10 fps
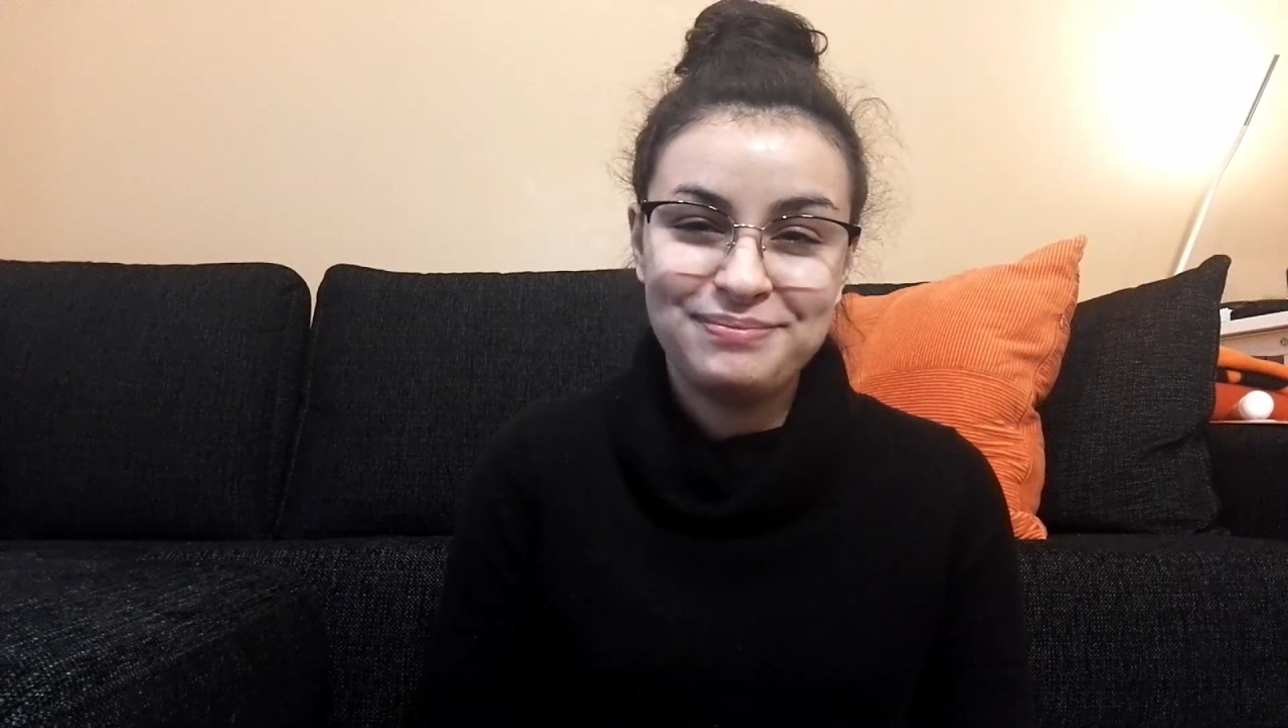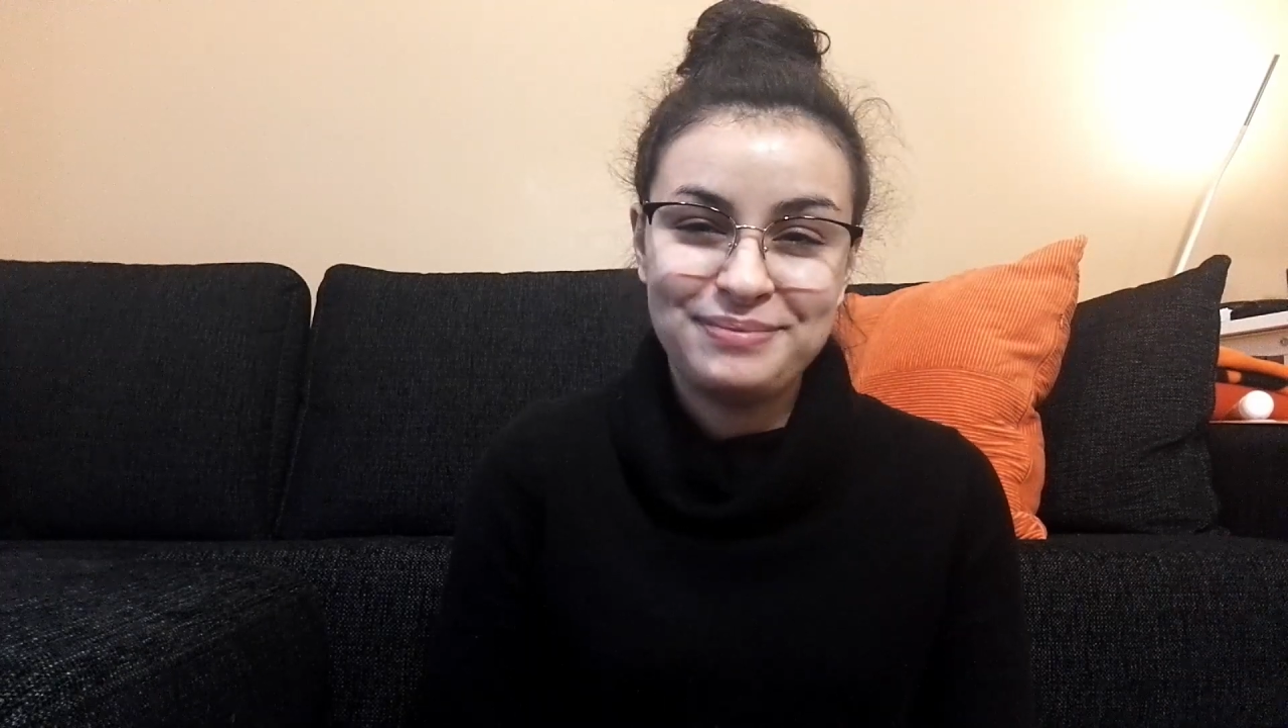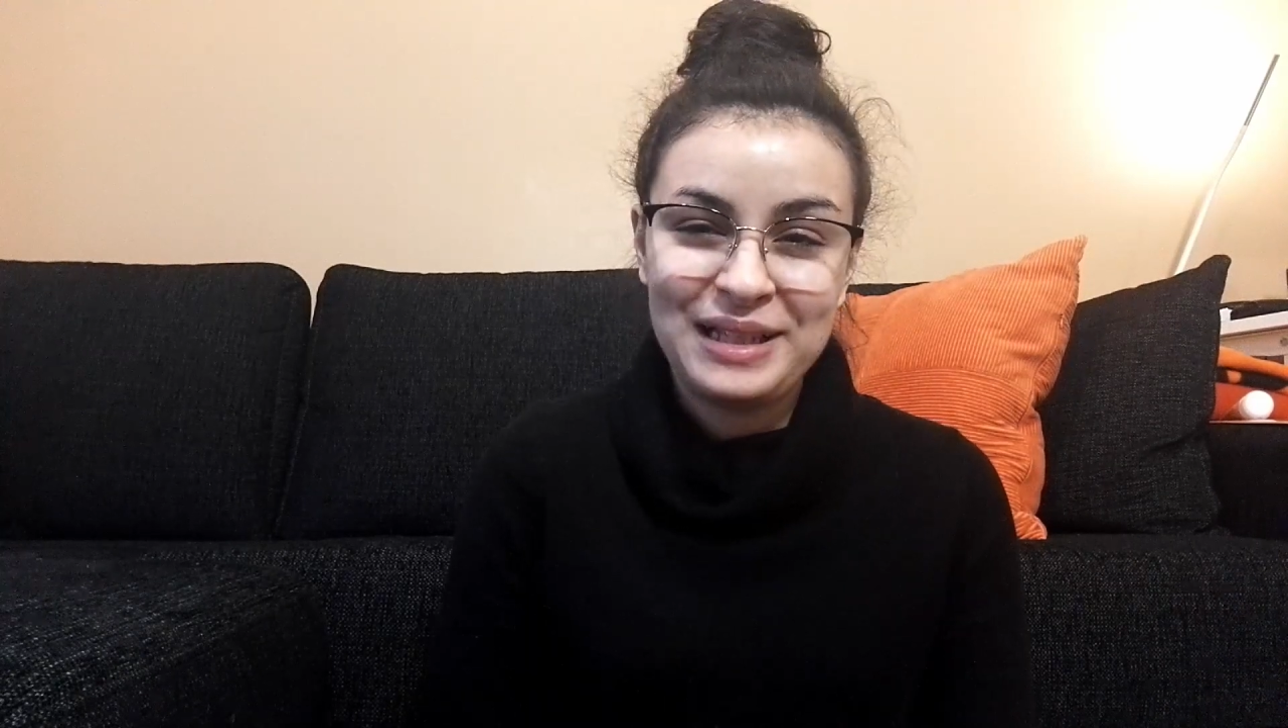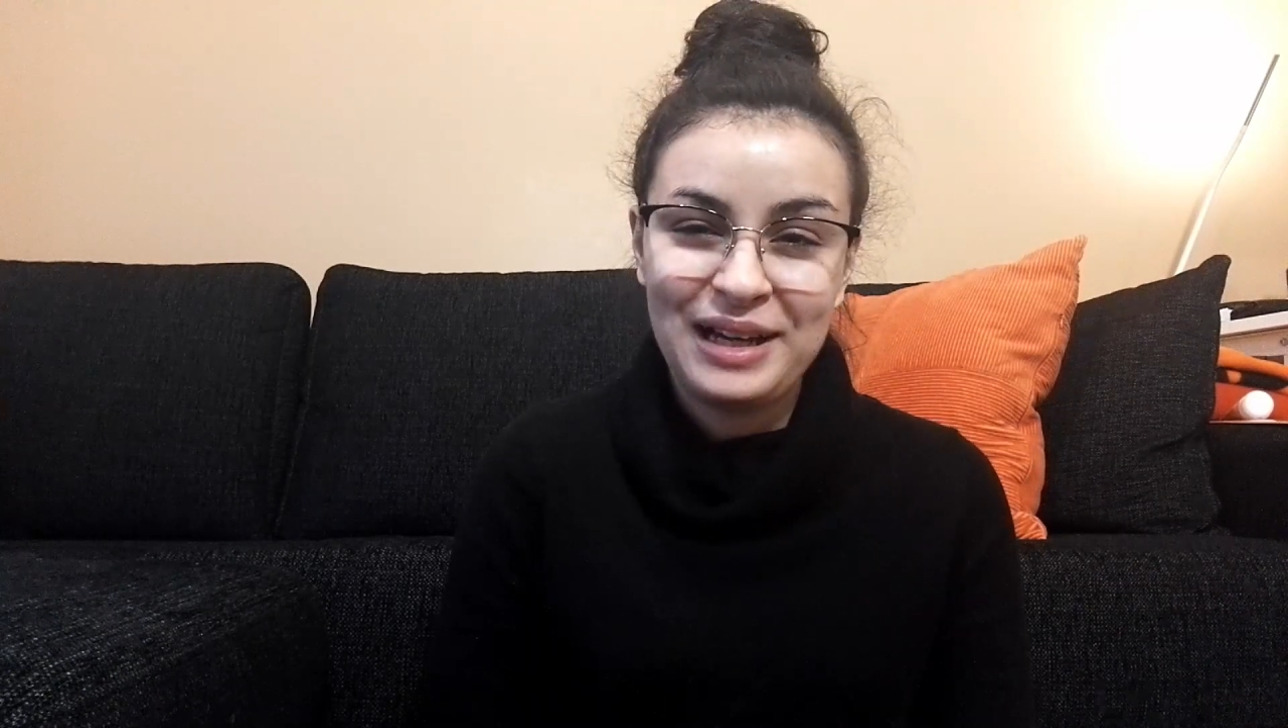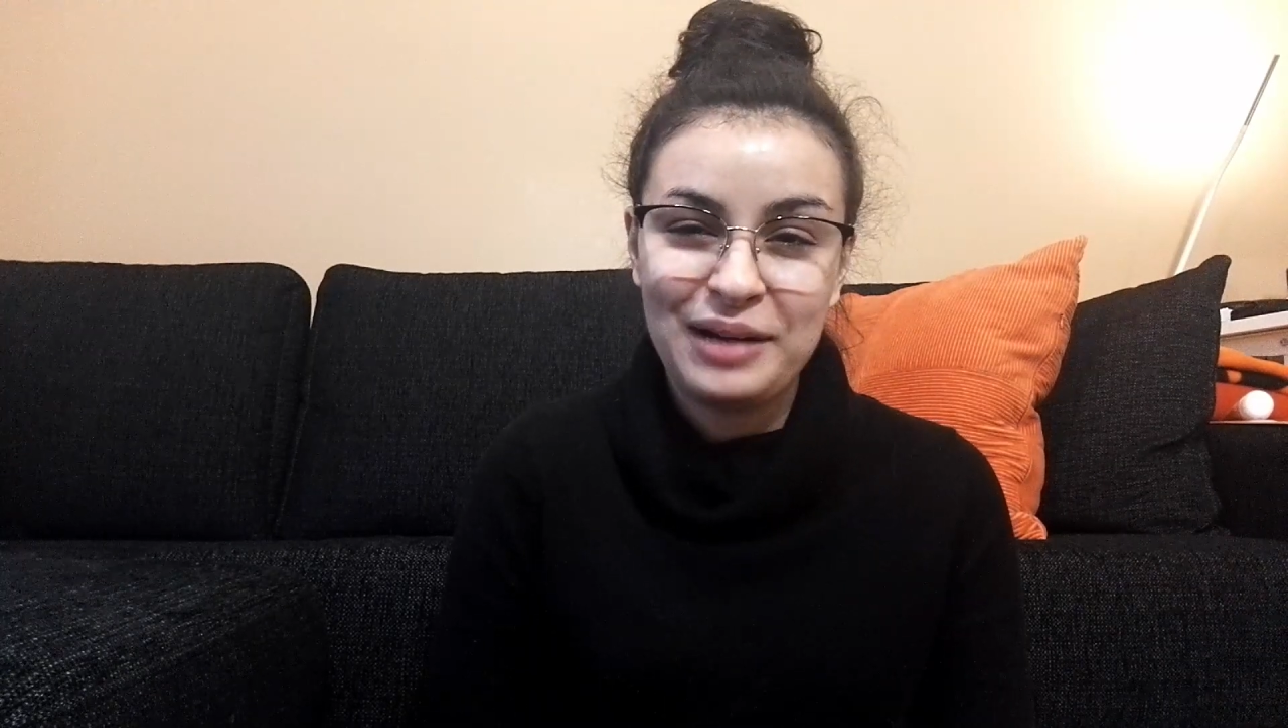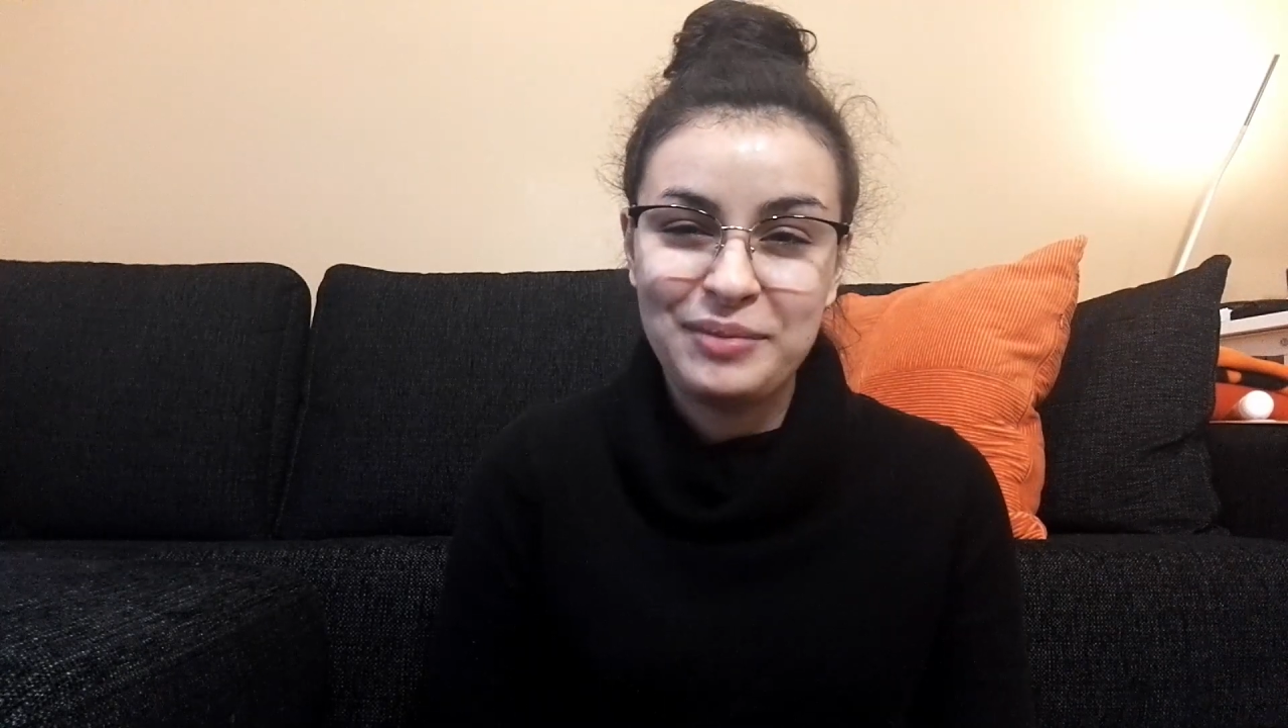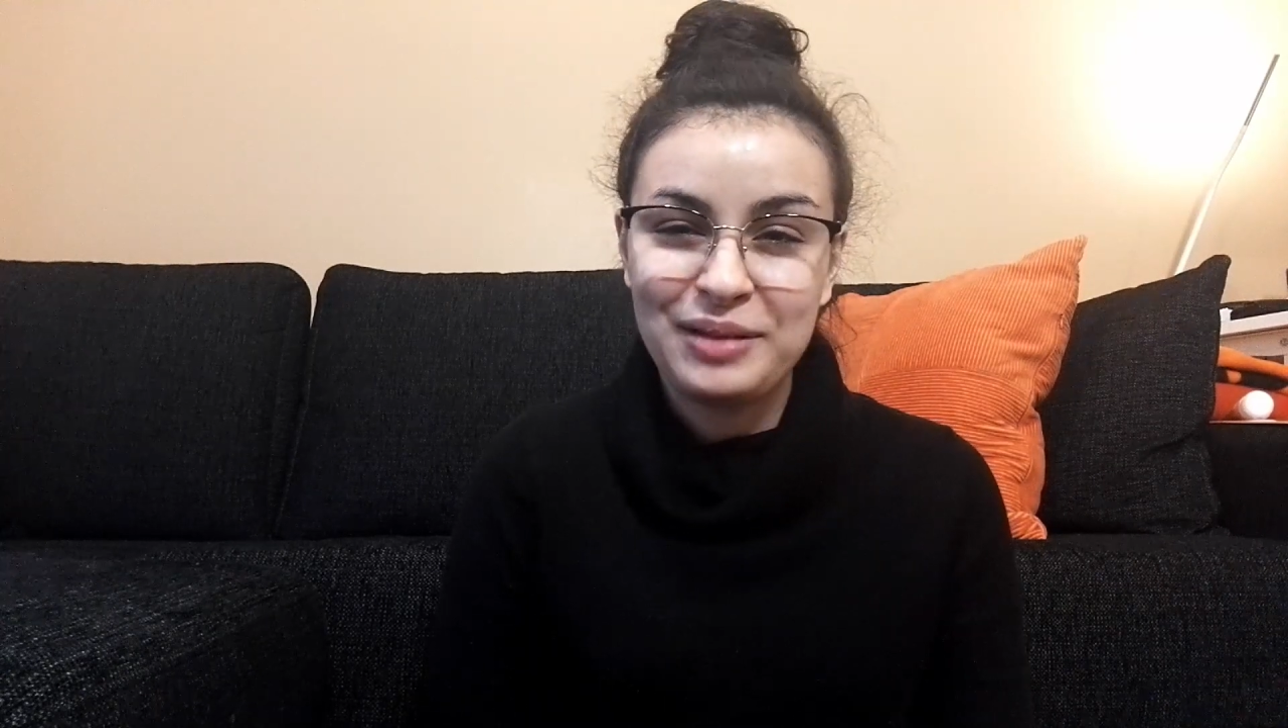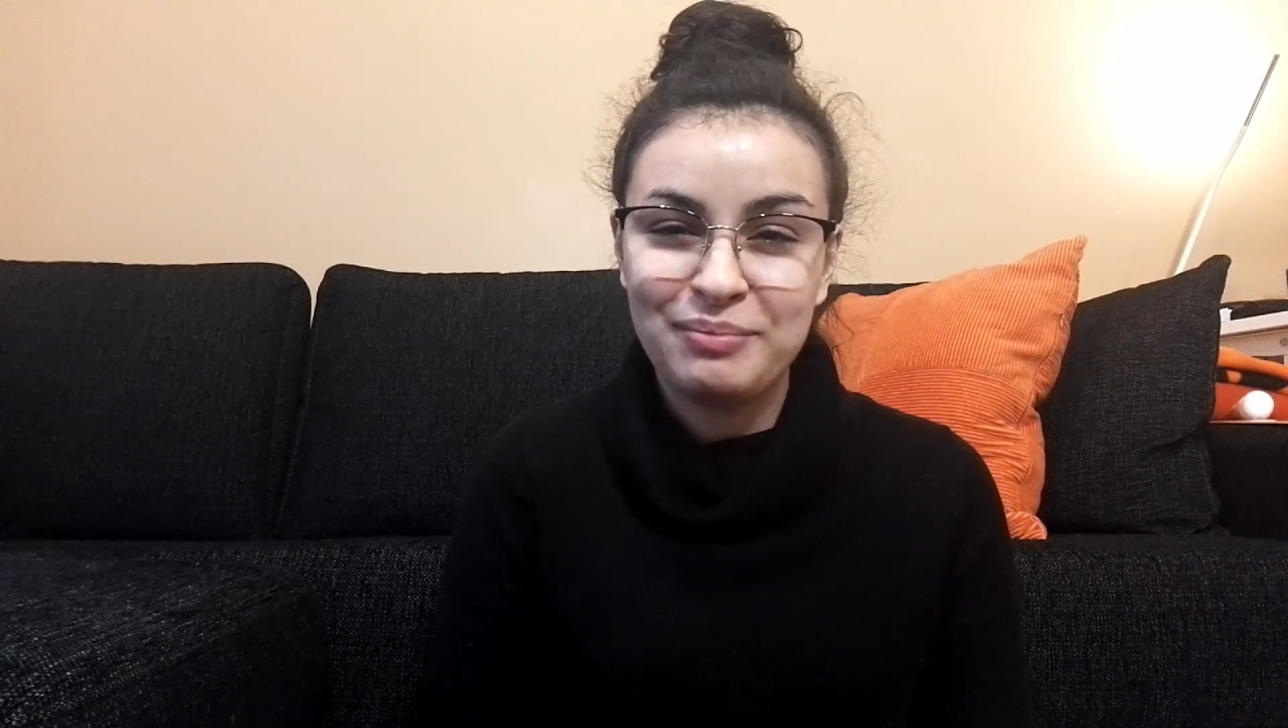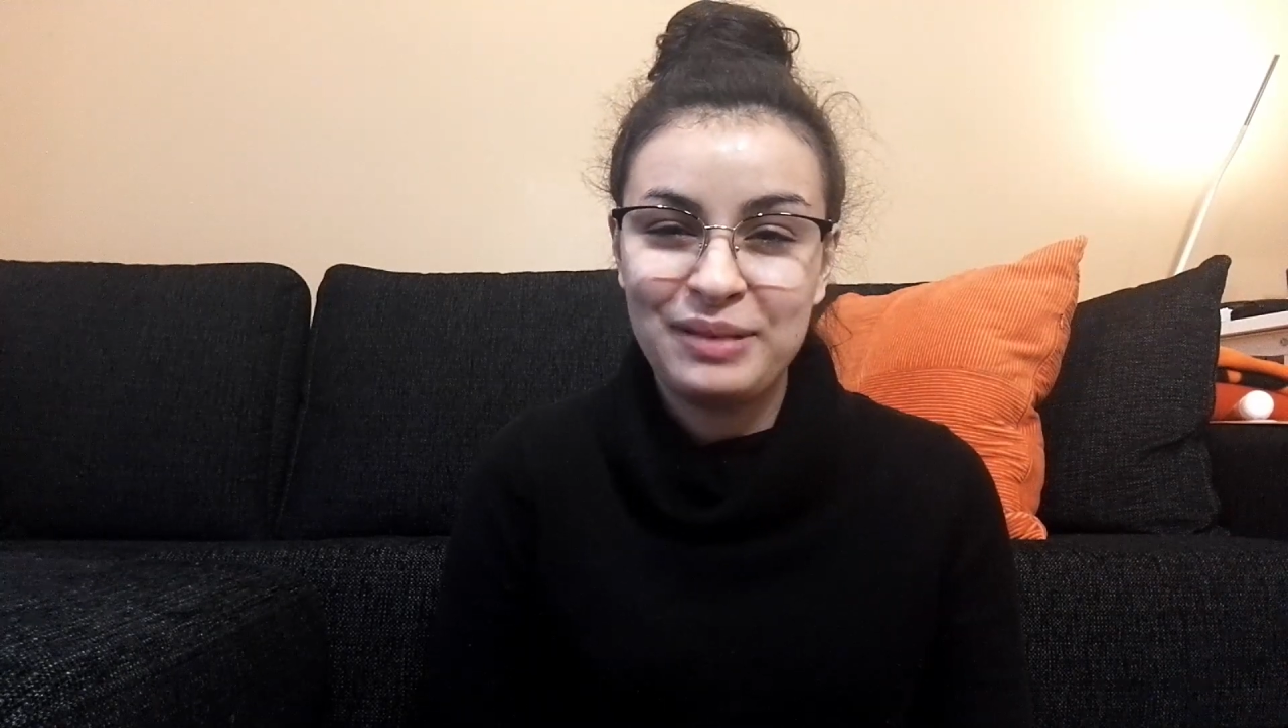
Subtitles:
becoming